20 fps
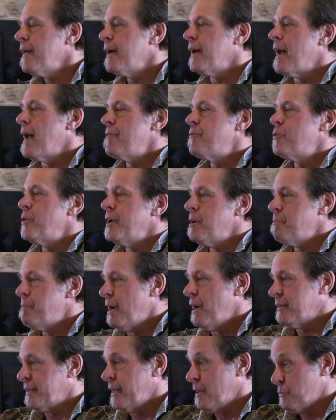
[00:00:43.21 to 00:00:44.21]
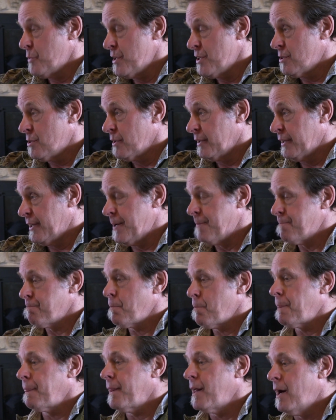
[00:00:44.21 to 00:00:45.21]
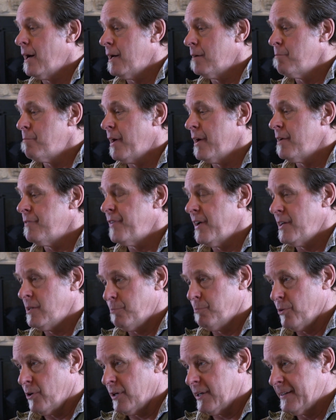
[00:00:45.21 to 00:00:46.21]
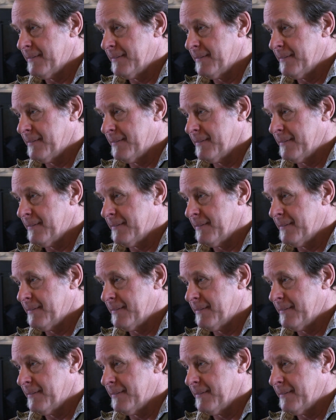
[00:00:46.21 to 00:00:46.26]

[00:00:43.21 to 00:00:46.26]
And I've written about that recently on my Facebook